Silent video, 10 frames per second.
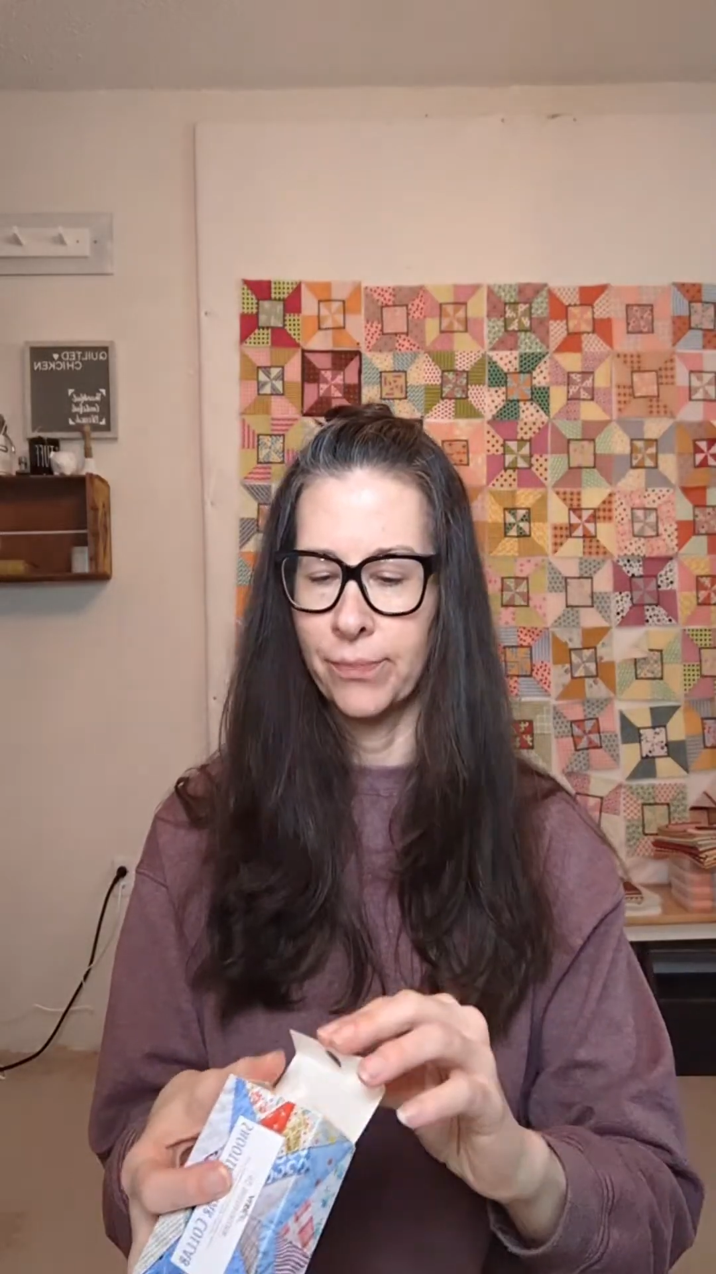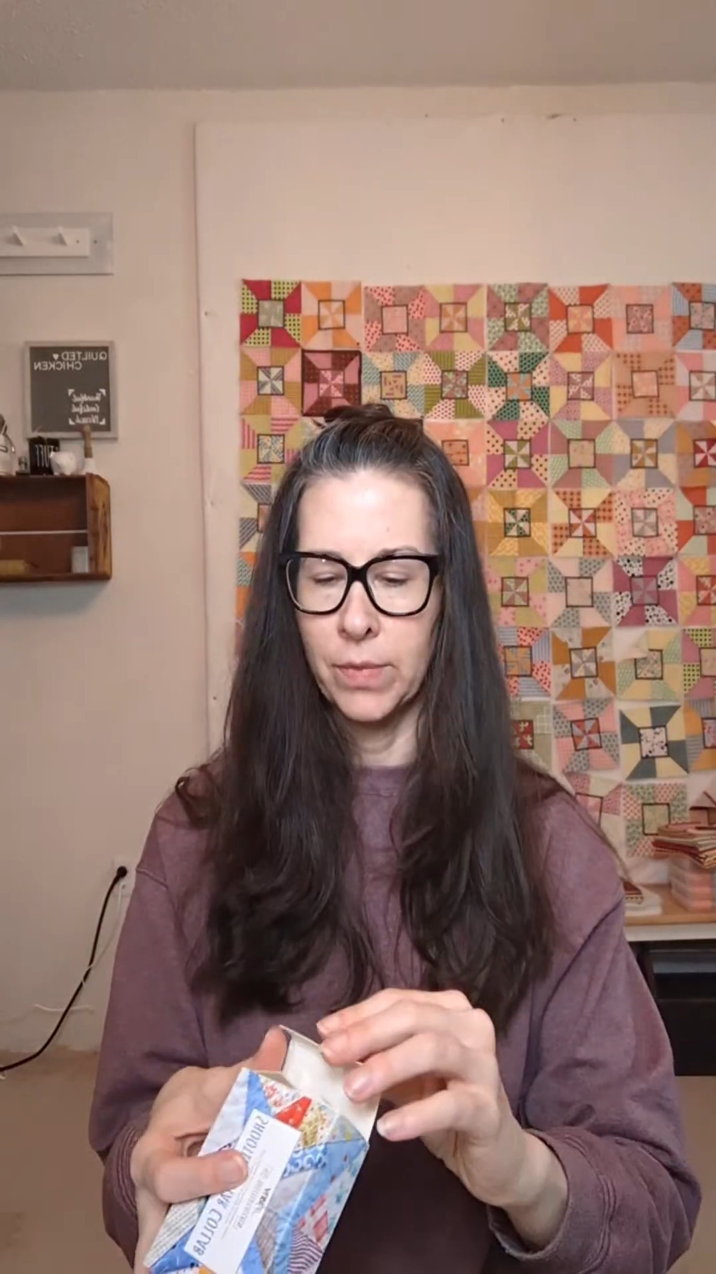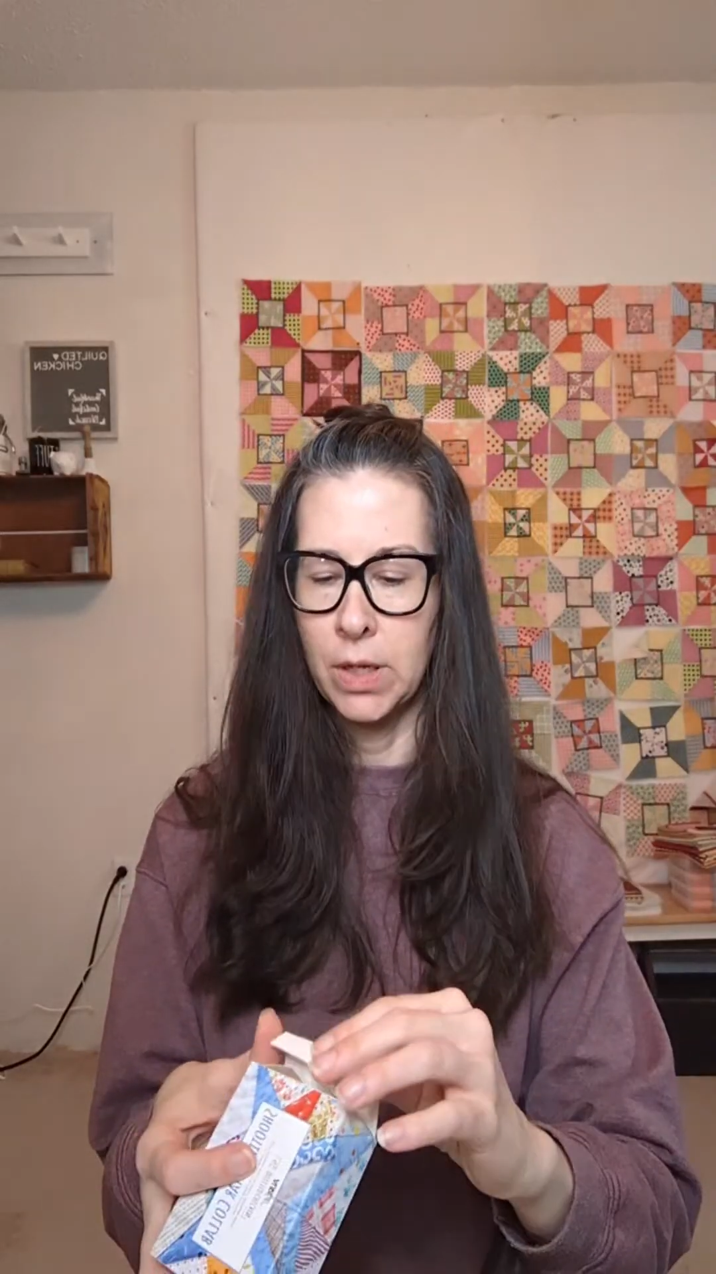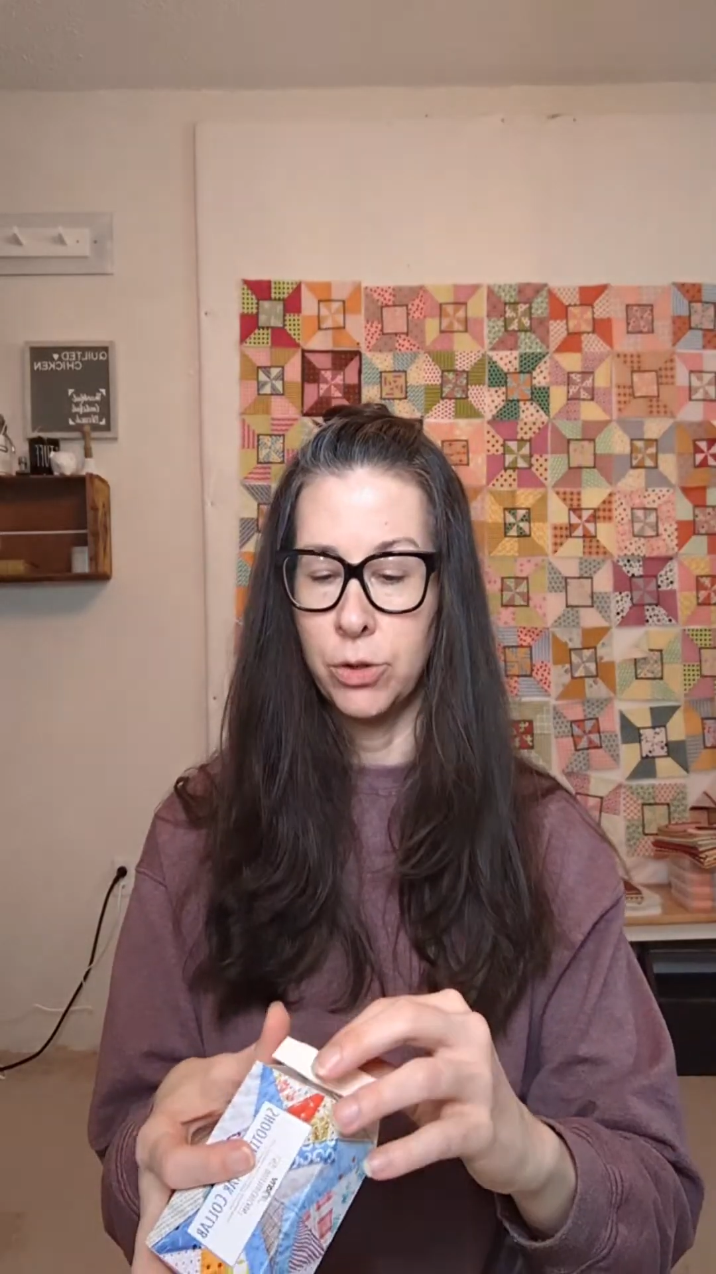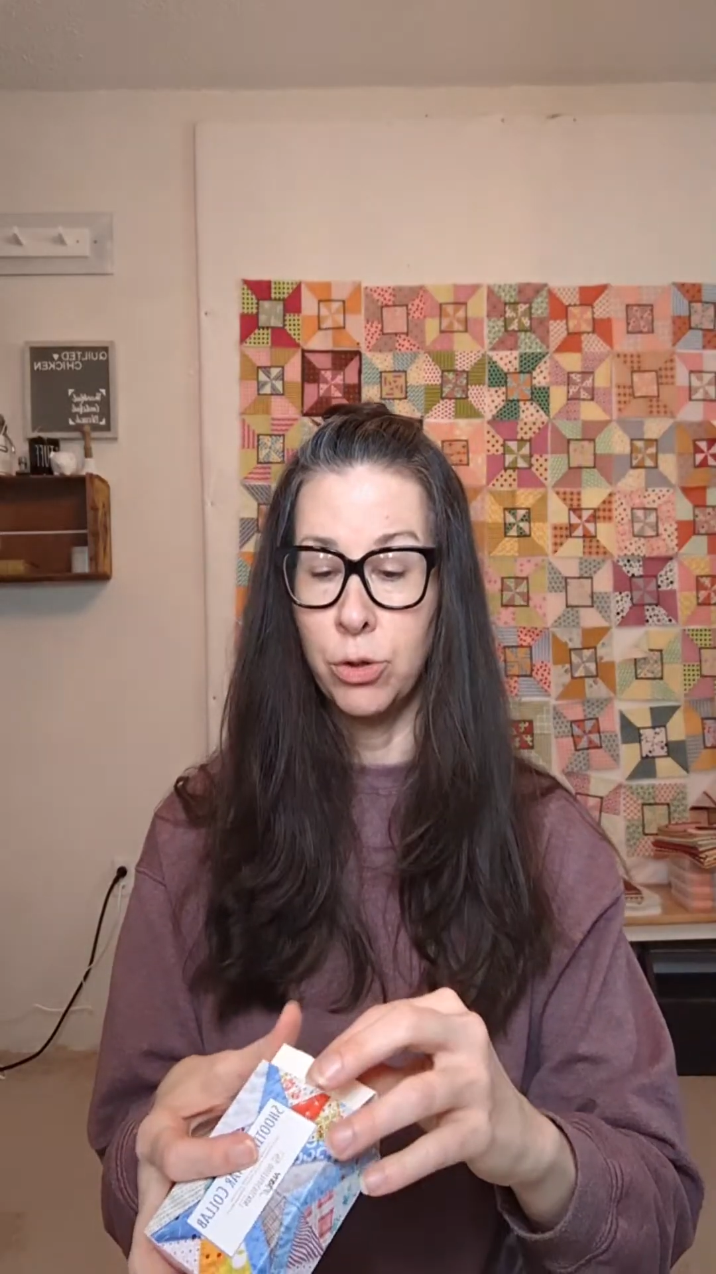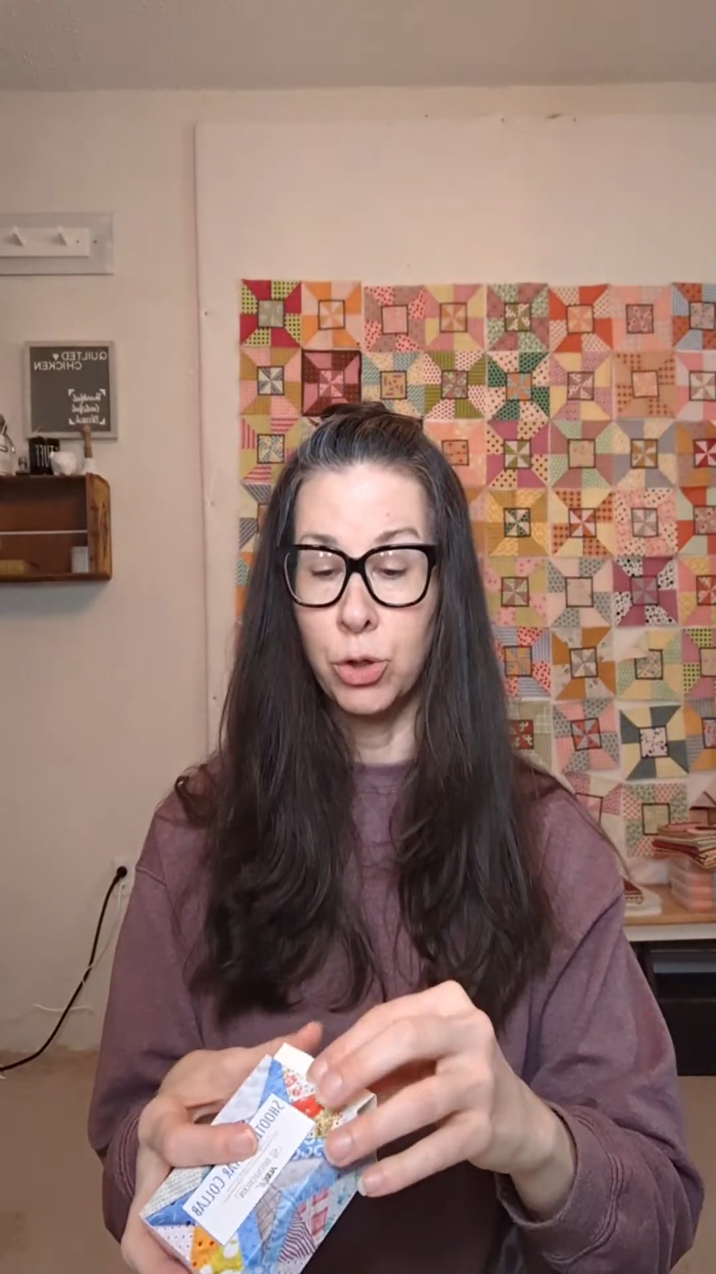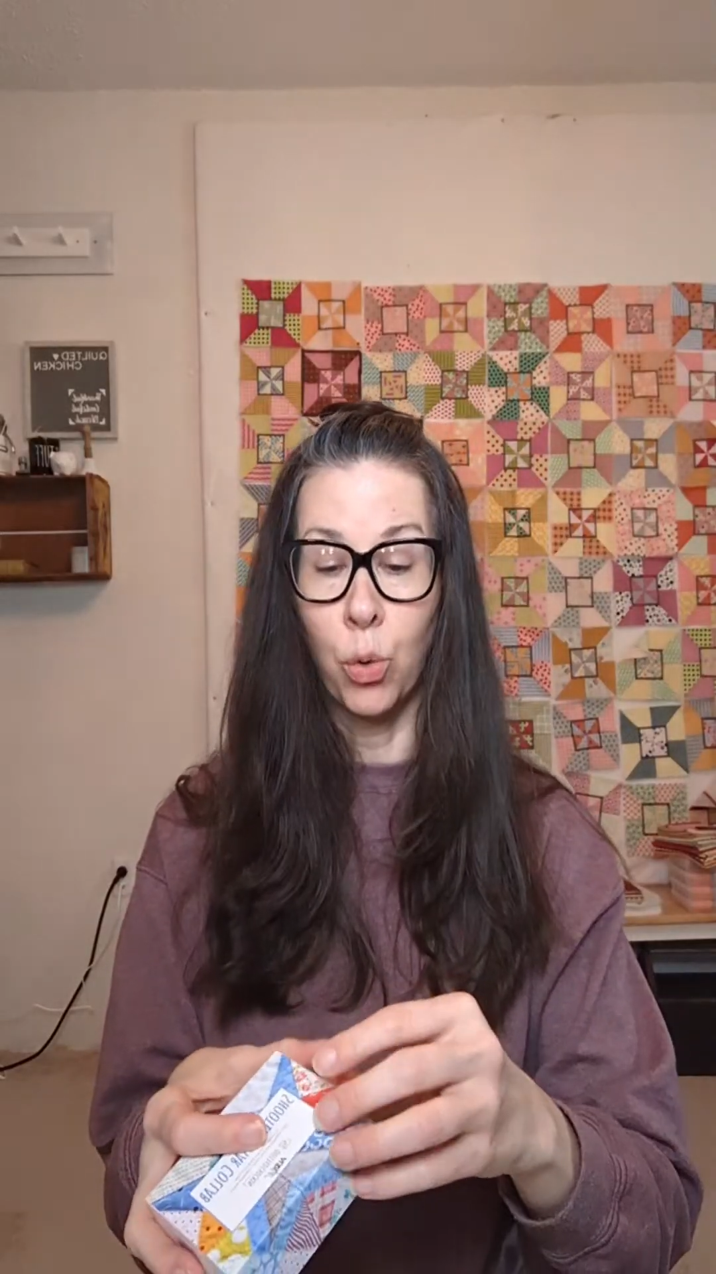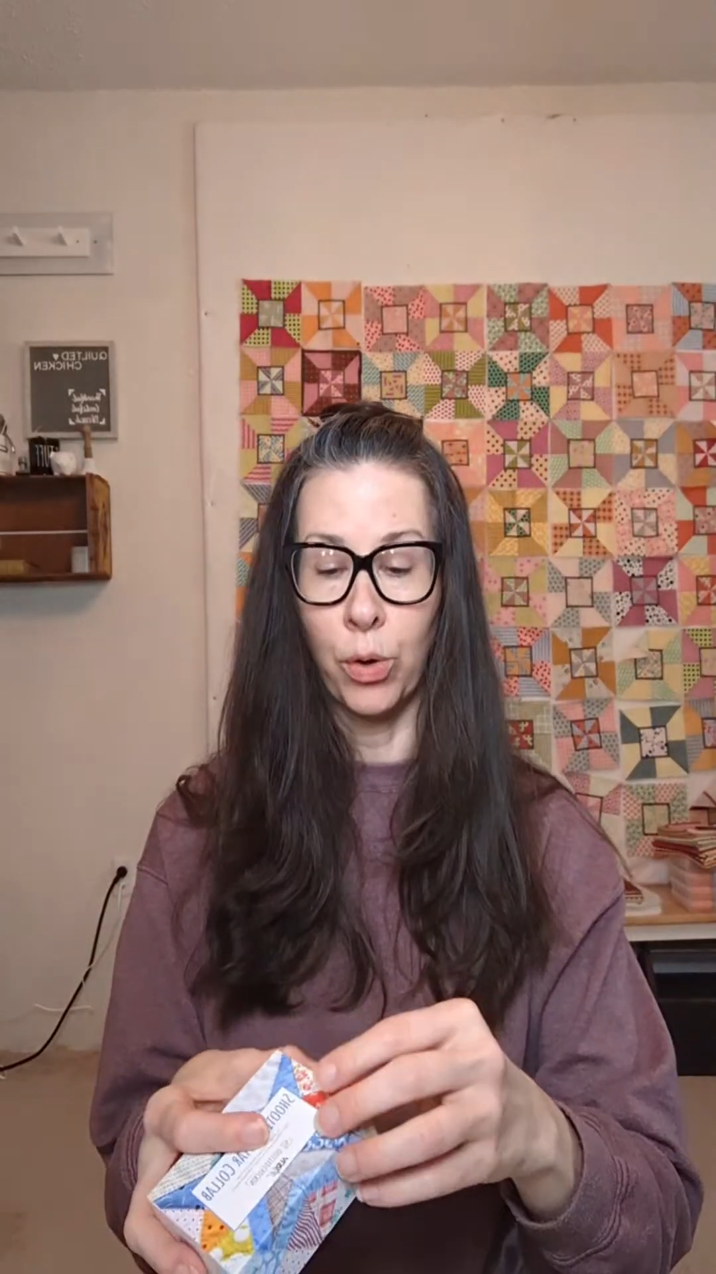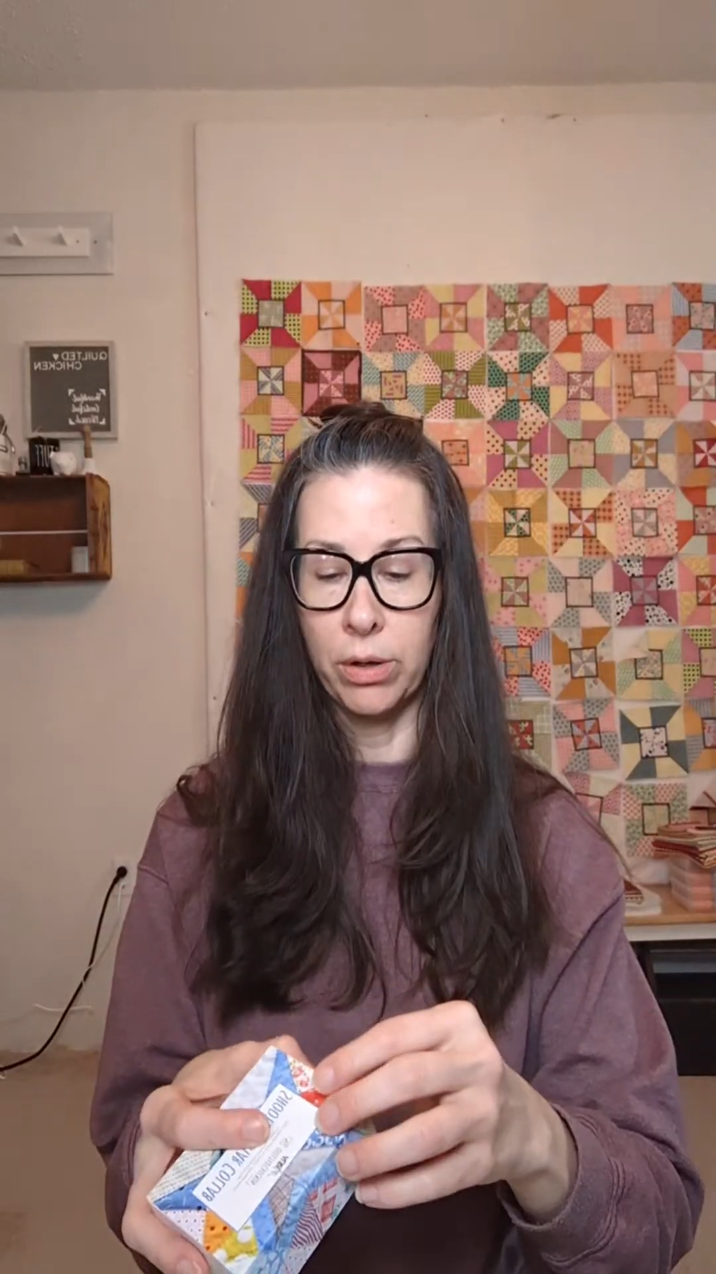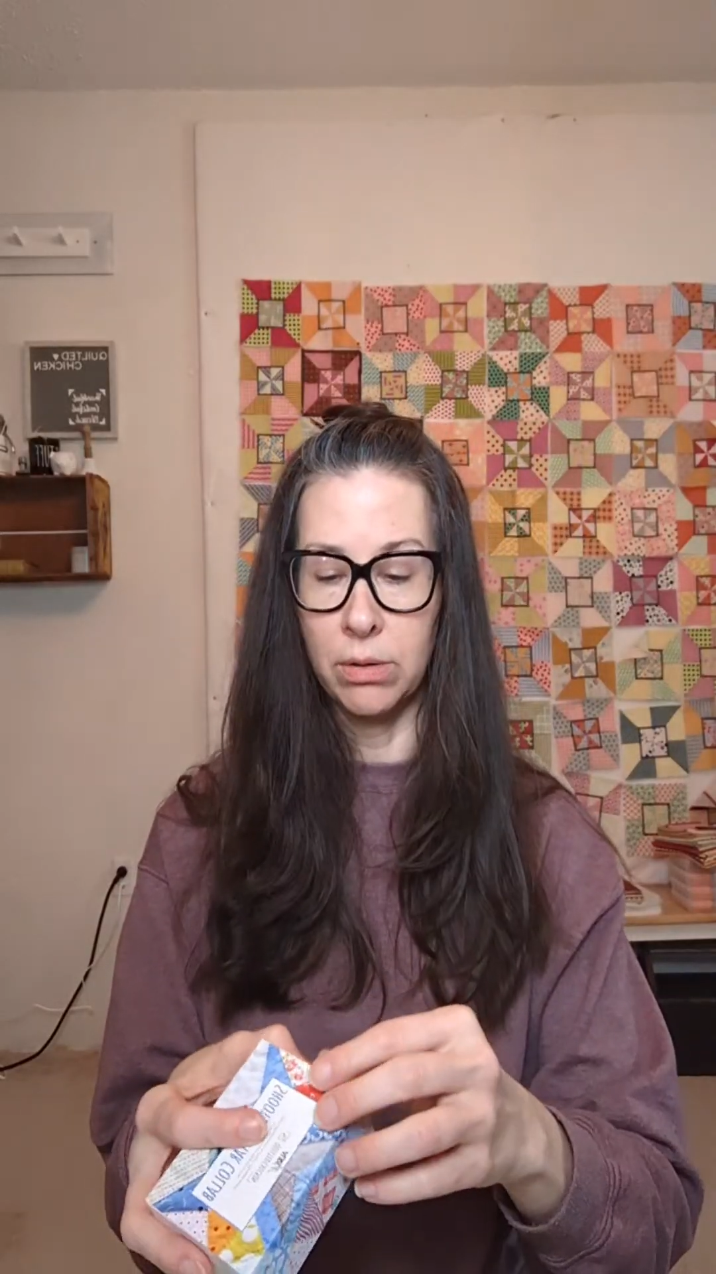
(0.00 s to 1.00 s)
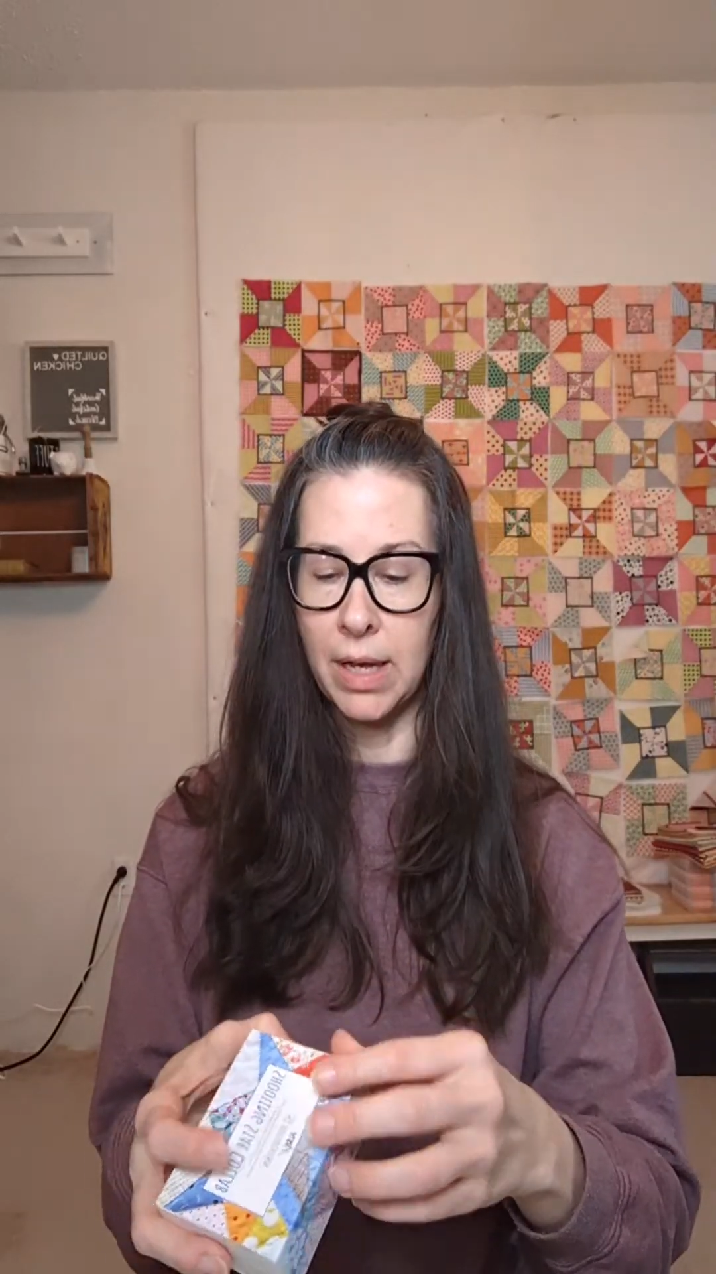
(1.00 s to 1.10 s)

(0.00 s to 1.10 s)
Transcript: tutorial,